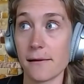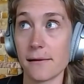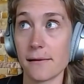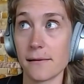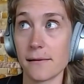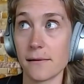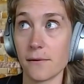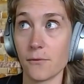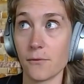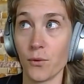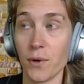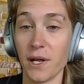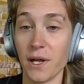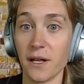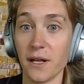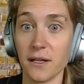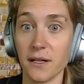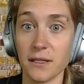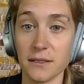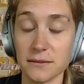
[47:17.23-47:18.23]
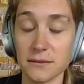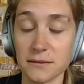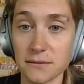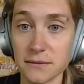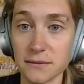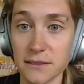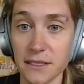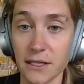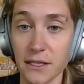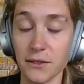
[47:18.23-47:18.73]
Will,
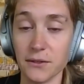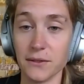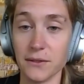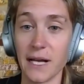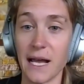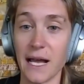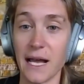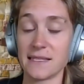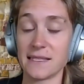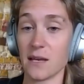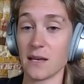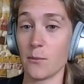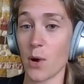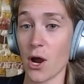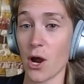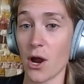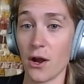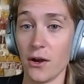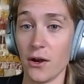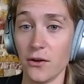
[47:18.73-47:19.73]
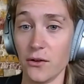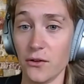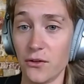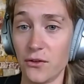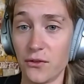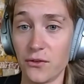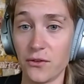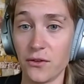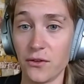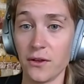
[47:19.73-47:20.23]
you know,
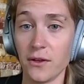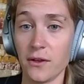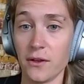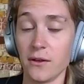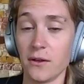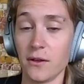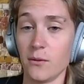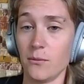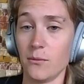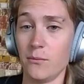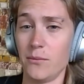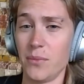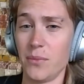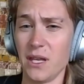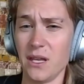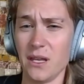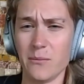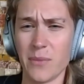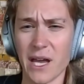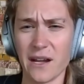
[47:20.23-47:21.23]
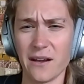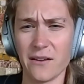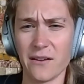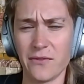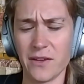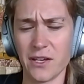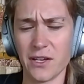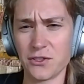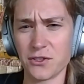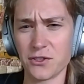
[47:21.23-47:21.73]
SMRs be
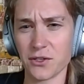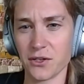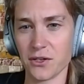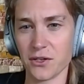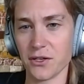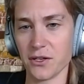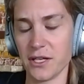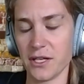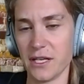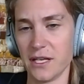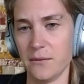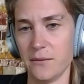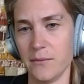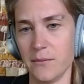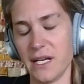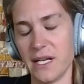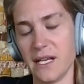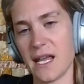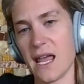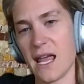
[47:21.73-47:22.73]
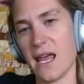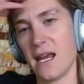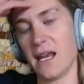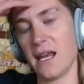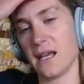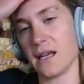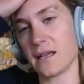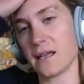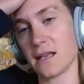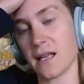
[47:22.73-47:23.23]
beneficial in
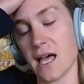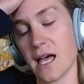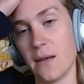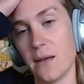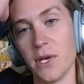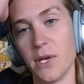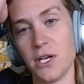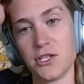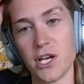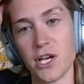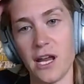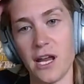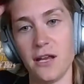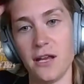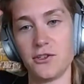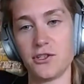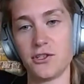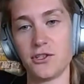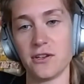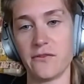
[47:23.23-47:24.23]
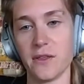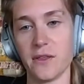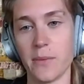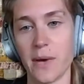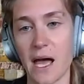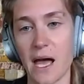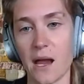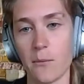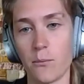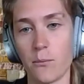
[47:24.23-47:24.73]
mitigating climate change if
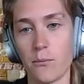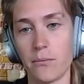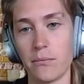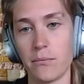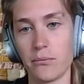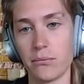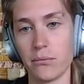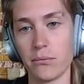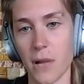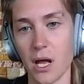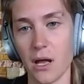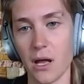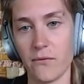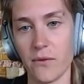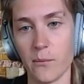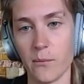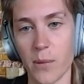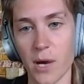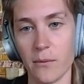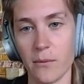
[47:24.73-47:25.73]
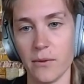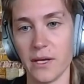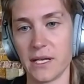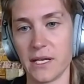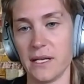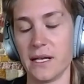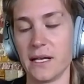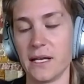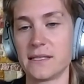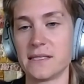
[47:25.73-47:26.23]
the public
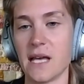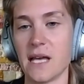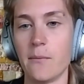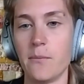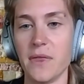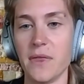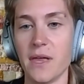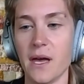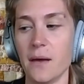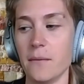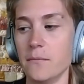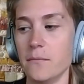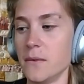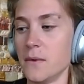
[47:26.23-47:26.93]
can accept them?